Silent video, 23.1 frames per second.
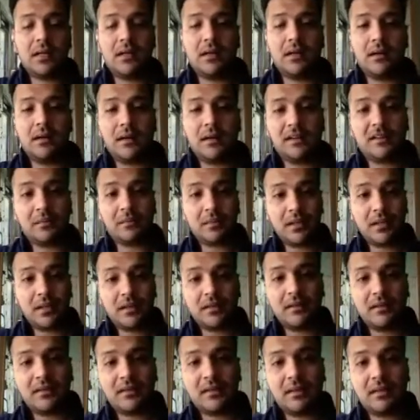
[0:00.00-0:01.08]

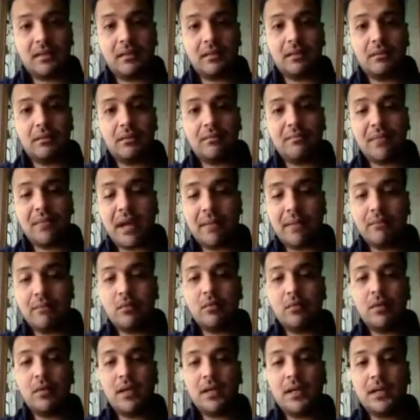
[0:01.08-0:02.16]
experience in bamboo
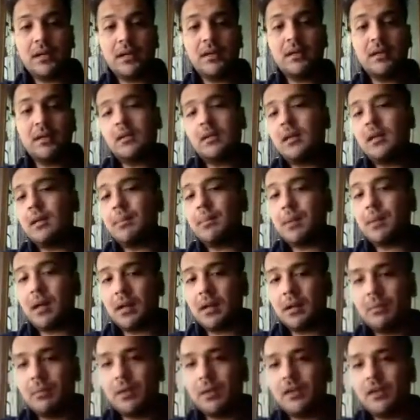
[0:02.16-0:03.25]
and in Nepal,
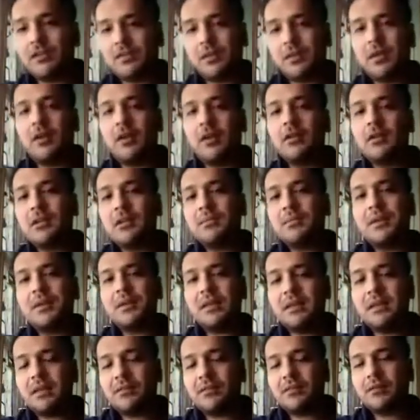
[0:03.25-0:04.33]
because we had already been
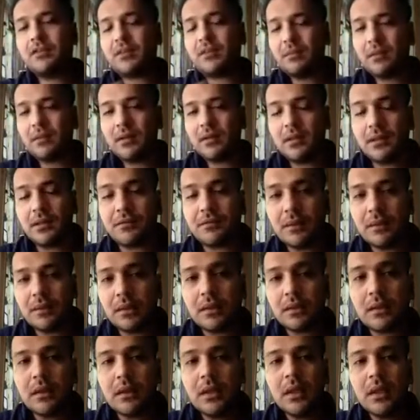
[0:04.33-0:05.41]
there for some relief work,
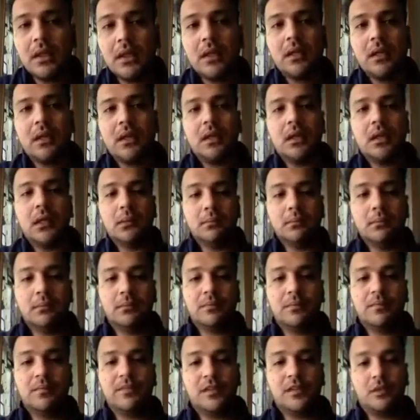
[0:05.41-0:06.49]

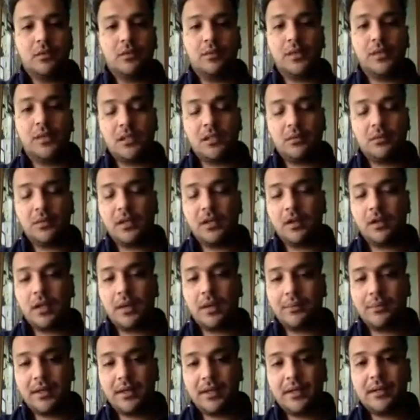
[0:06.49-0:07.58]
you know, we
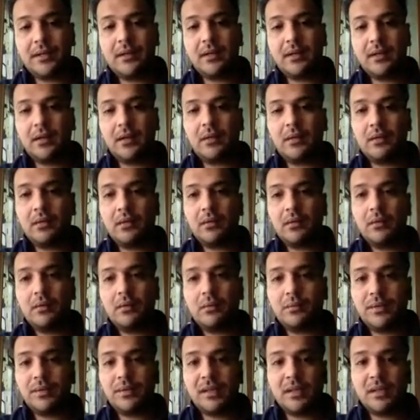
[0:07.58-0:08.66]
collaborated and
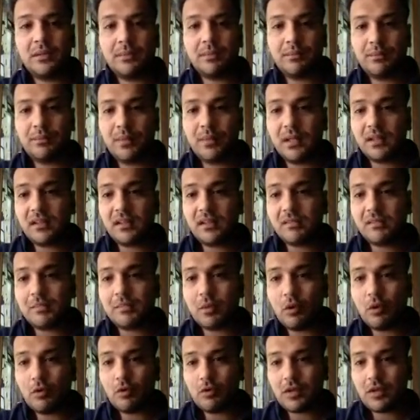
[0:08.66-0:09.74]
we built this
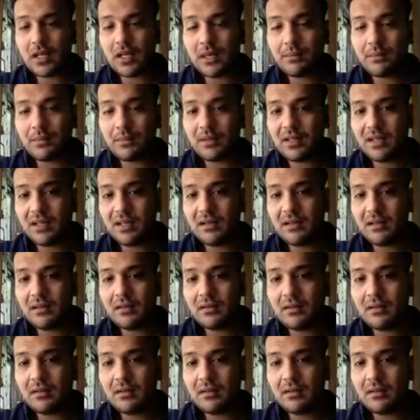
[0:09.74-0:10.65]
prototype in